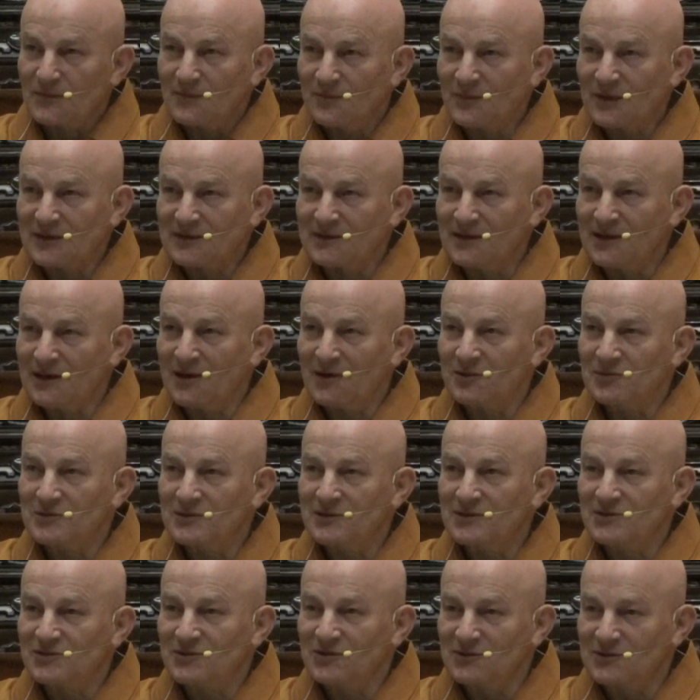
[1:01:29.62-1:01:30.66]
But now
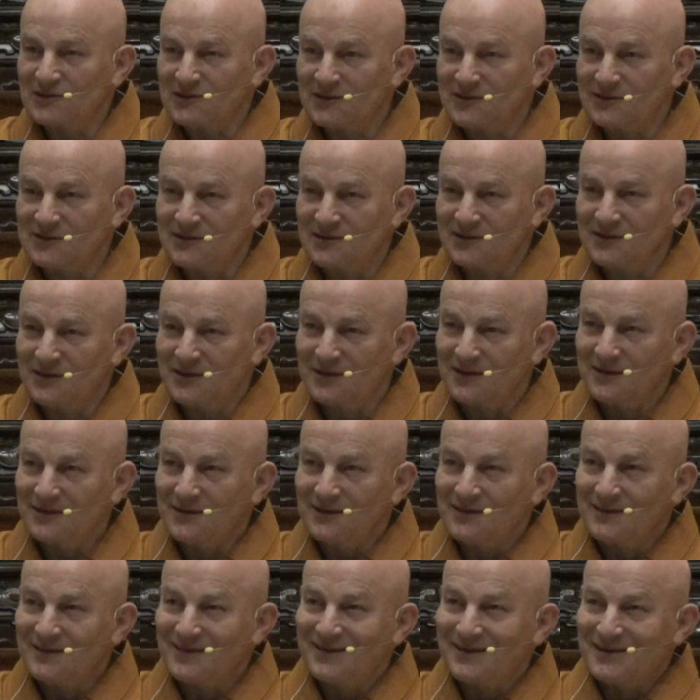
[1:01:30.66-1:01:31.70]
it's already
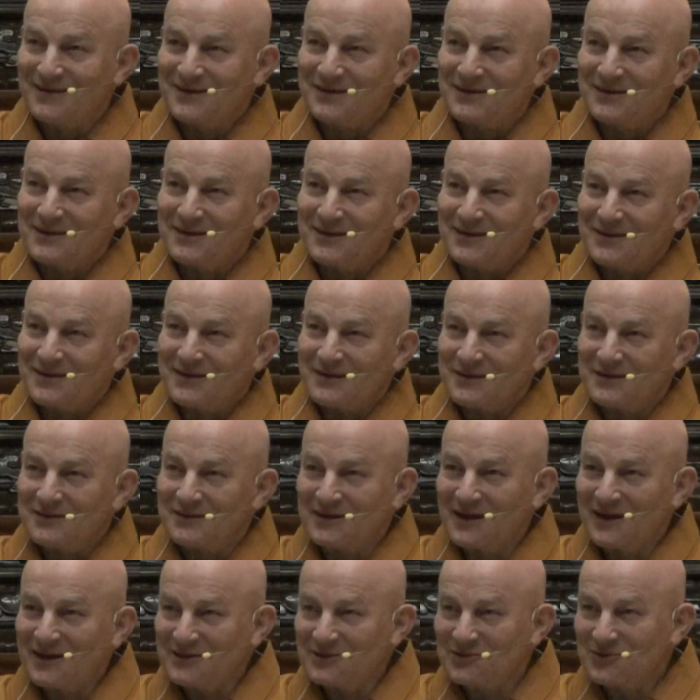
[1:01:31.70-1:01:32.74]

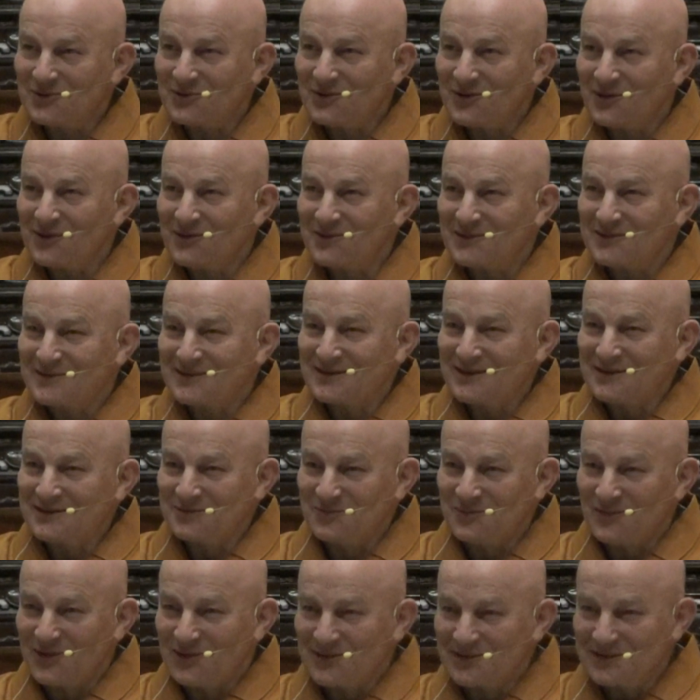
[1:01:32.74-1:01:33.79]
nine o'clock and
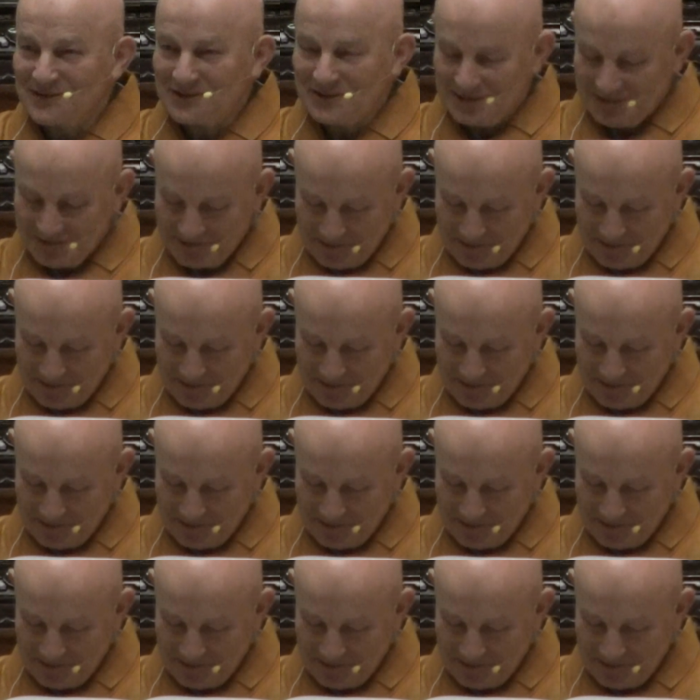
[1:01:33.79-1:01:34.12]
more,